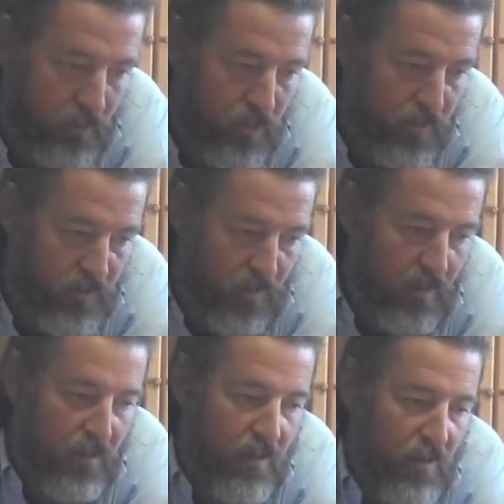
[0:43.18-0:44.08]
Incisa,
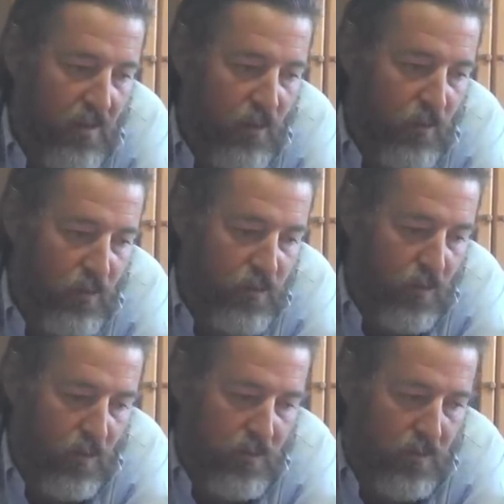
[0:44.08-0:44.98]
who's
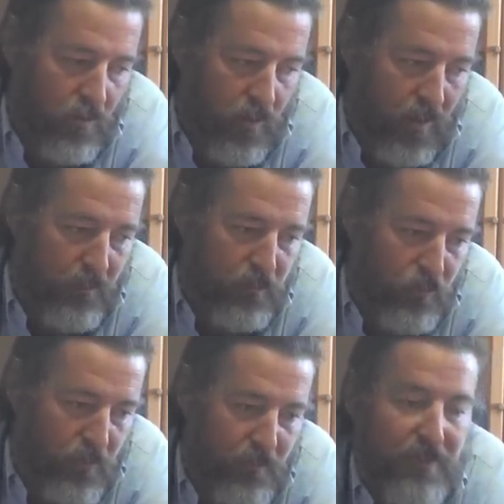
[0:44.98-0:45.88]
also happened
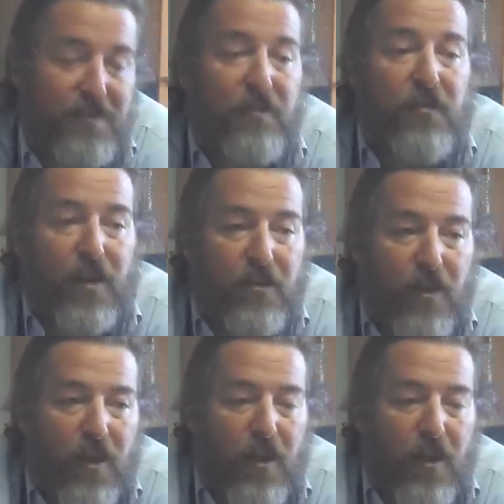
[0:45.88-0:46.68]
to be my stepfather.